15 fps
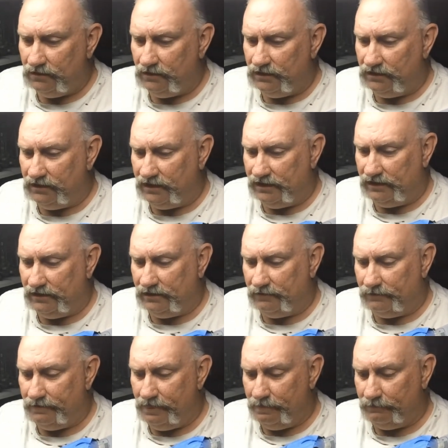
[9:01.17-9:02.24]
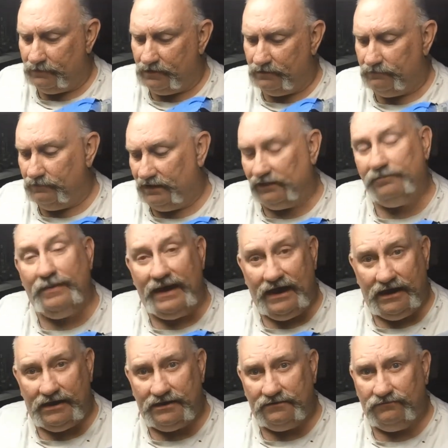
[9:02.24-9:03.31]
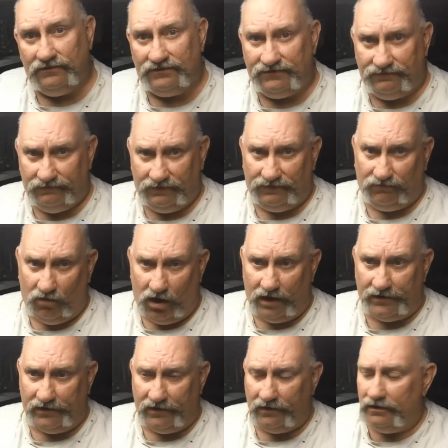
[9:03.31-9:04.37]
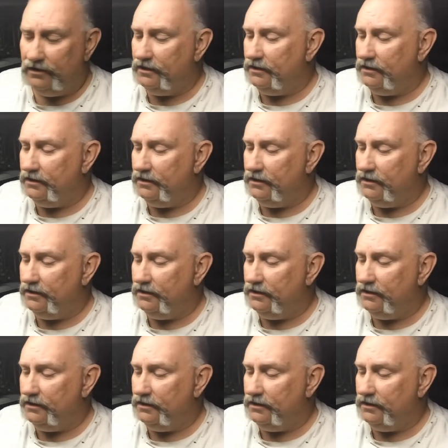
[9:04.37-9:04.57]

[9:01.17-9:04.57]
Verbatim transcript: in a um, metal pan with with water.